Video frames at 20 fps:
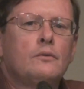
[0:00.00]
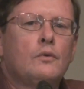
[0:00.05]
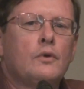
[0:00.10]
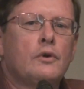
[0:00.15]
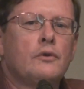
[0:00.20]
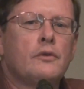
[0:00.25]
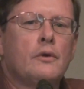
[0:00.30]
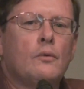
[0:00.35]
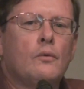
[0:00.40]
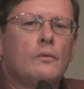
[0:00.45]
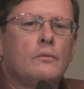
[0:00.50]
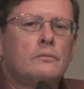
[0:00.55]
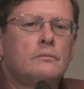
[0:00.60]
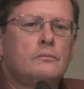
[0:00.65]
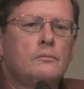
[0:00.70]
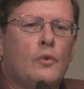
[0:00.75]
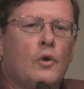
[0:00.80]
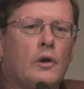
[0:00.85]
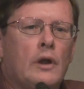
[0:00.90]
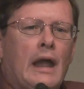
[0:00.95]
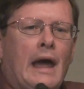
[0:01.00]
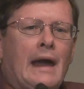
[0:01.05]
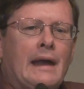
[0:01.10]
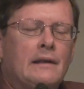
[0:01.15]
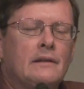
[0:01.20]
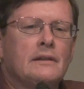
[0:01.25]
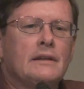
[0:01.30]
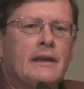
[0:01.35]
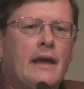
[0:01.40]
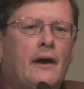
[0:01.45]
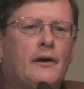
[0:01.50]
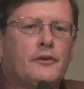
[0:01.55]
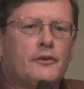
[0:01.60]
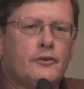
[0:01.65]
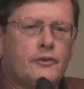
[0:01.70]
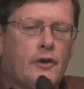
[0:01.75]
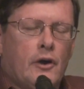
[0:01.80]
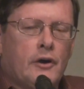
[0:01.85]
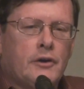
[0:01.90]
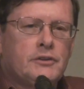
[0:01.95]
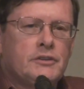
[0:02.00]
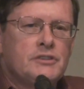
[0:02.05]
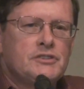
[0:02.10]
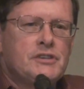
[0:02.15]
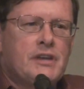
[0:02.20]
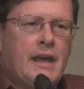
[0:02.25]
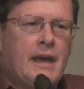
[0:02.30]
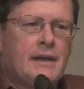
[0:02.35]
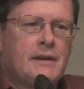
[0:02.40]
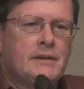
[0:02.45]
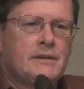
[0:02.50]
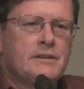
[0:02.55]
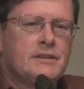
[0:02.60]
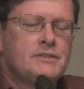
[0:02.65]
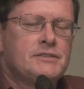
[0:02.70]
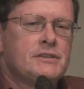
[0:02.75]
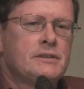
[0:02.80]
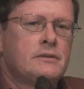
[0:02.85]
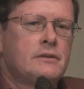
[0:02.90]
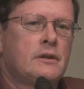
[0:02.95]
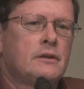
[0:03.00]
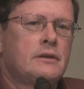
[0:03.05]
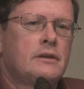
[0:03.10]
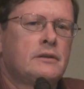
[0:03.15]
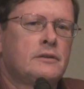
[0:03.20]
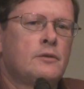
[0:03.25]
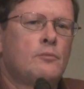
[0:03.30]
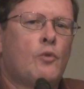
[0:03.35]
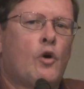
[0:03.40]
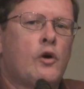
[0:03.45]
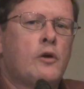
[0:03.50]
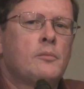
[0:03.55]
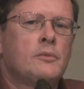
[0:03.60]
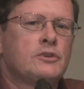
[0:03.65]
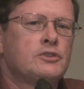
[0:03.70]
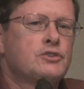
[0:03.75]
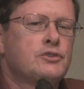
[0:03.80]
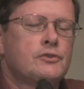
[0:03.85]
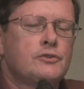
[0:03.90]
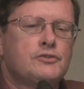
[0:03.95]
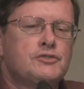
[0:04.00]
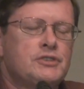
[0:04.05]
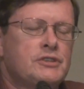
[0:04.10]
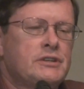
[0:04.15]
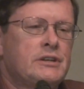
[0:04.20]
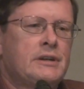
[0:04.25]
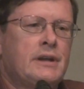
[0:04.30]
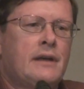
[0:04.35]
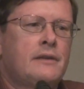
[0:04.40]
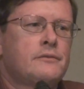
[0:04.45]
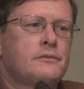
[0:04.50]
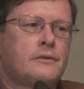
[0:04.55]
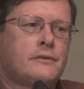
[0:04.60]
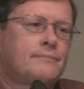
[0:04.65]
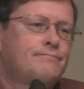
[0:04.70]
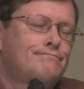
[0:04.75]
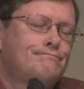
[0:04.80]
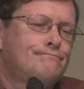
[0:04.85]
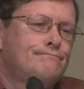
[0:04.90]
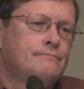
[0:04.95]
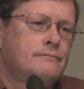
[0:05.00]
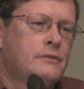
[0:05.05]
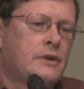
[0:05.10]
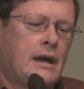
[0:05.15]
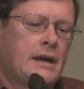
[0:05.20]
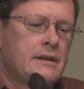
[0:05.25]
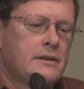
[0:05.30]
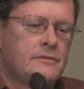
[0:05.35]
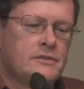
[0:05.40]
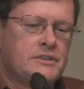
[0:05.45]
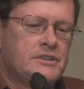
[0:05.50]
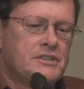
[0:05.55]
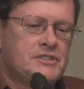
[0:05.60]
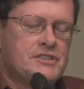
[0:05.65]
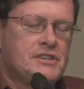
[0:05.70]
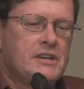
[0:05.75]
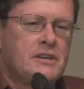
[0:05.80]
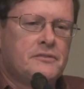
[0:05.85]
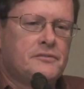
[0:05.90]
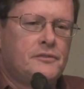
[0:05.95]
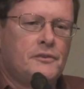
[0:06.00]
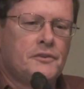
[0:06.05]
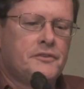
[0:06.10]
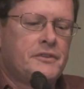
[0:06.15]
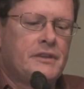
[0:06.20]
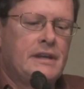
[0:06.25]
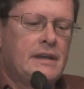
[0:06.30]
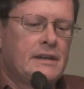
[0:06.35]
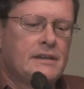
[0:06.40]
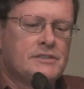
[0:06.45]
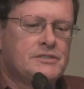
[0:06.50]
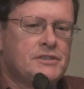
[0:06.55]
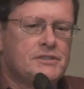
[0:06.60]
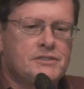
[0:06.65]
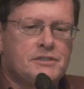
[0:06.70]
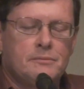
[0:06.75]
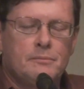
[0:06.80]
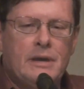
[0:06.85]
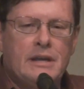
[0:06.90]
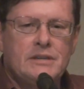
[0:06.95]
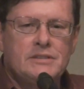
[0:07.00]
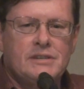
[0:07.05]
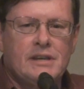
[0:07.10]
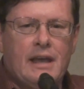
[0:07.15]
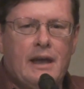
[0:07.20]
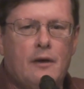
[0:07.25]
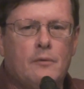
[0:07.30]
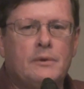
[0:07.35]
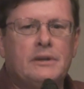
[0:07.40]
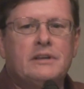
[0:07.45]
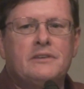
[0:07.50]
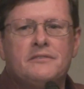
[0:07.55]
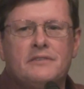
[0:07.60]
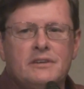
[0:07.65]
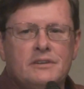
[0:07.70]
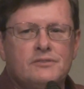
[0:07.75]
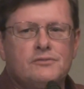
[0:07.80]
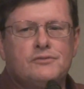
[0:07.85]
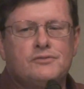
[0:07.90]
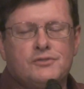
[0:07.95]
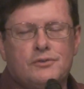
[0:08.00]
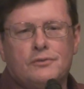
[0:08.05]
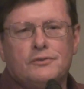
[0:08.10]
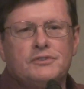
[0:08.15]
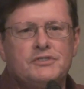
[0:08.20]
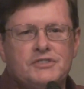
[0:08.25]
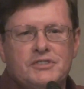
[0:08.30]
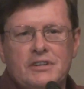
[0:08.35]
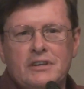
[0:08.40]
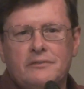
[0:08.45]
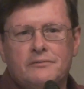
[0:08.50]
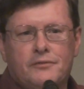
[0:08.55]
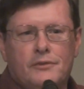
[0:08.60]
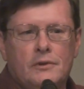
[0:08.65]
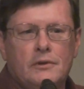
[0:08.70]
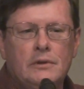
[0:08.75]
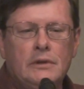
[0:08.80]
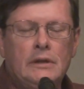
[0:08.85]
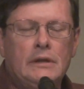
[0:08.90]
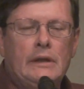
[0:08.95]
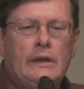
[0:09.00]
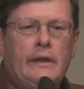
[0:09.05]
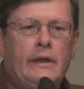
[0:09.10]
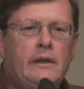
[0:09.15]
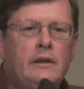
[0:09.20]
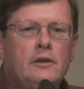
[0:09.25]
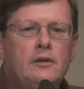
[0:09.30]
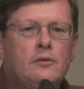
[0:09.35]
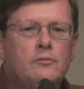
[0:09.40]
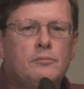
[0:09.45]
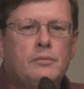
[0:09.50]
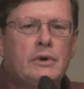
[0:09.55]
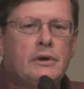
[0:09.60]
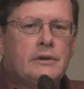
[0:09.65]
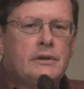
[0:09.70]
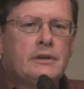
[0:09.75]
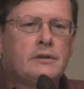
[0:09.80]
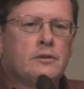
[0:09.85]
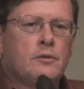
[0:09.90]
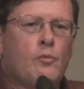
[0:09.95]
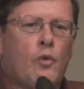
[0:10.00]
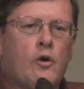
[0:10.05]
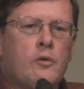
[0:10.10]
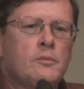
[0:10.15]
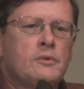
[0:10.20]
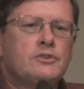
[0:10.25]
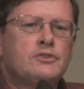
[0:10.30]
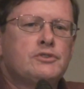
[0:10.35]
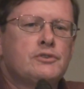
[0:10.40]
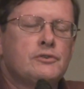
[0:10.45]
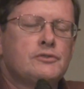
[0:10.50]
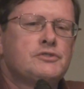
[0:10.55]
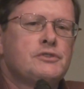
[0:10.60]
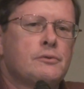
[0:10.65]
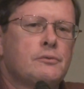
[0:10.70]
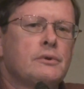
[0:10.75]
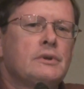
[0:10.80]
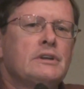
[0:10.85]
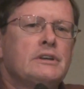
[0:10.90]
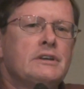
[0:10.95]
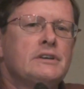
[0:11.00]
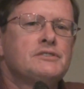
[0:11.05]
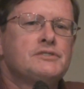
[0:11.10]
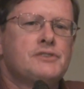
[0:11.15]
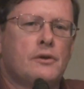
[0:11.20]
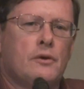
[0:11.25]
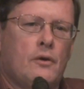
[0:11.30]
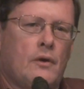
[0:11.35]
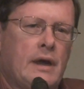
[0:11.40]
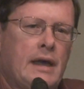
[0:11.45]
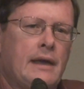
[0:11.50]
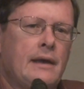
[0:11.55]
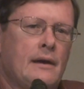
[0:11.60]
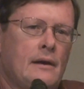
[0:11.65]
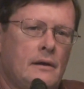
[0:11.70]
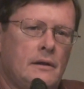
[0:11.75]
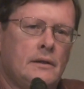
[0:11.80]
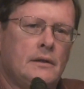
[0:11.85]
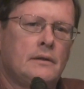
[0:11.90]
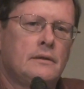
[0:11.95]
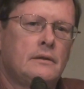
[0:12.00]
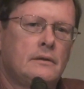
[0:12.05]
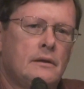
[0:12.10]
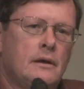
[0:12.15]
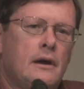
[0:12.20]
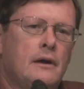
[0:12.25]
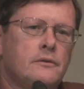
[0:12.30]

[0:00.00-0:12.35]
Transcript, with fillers: we're the more likely outer darkness candidates. In the, in the Mormon church, and another kind of a deceitful thing, it's just amazing how many things are so deceitful. But in the Mormon church, there really is no hell